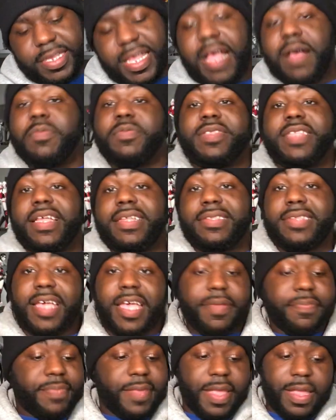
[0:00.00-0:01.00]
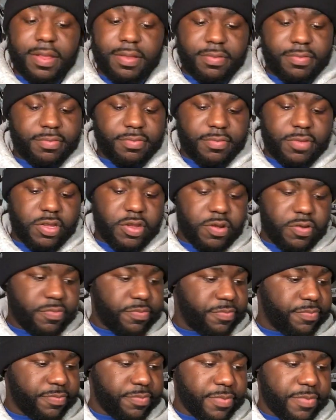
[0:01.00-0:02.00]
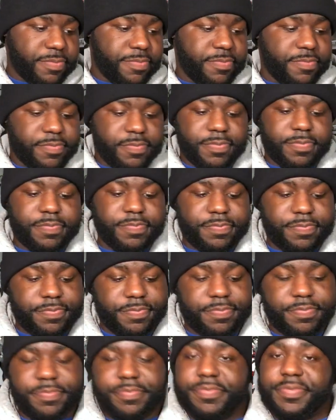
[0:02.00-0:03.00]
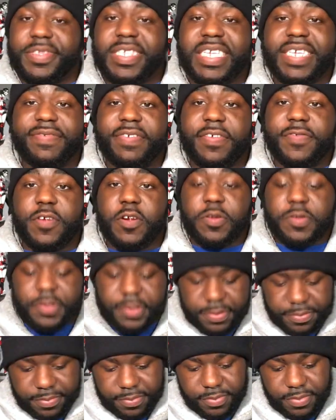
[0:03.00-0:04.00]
I was that type that you know, TV first.